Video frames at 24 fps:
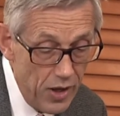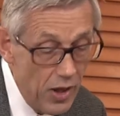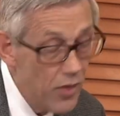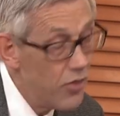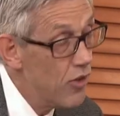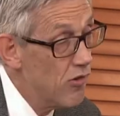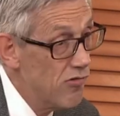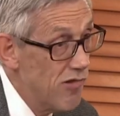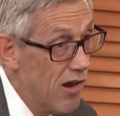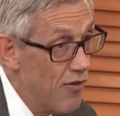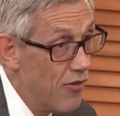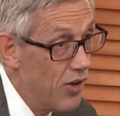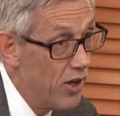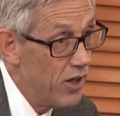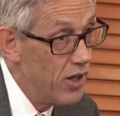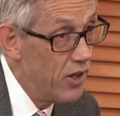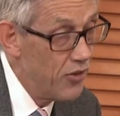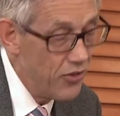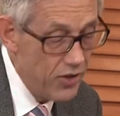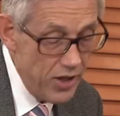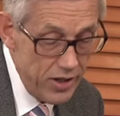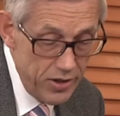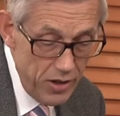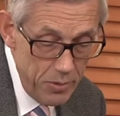The river, he
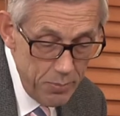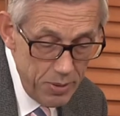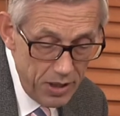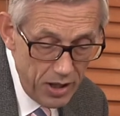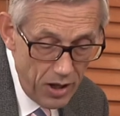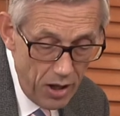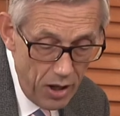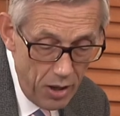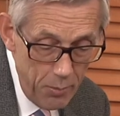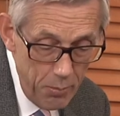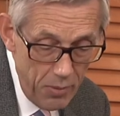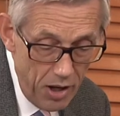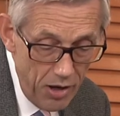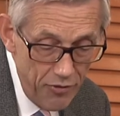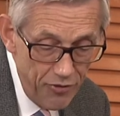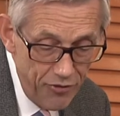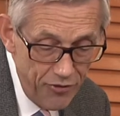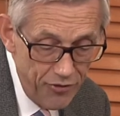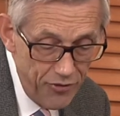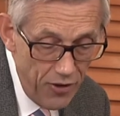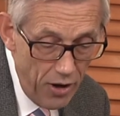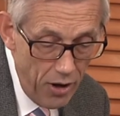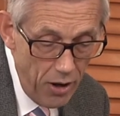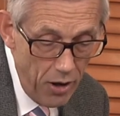said, had become a
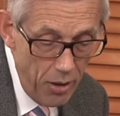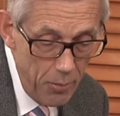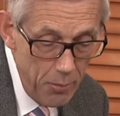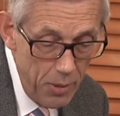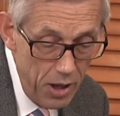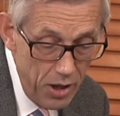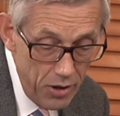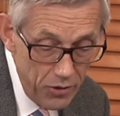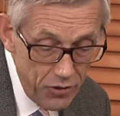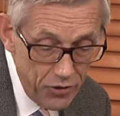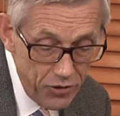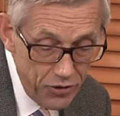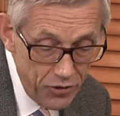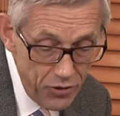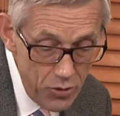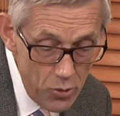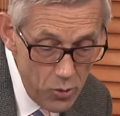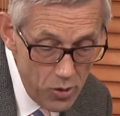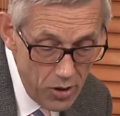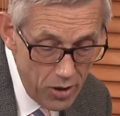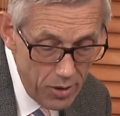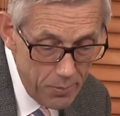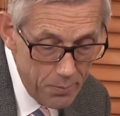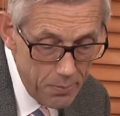farm
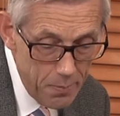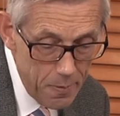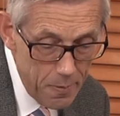sewer.